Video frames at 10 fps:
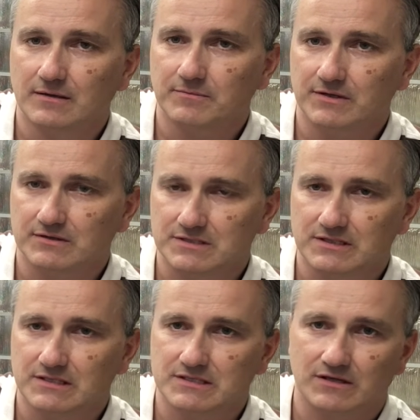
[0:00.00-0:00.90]
because
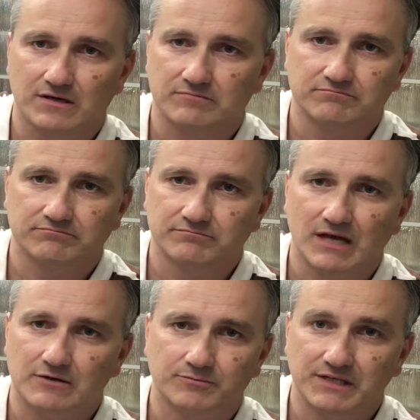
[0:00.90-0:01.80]
these are
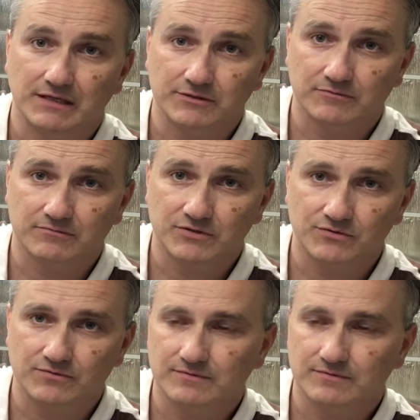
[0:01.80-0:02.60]
unobtainium new.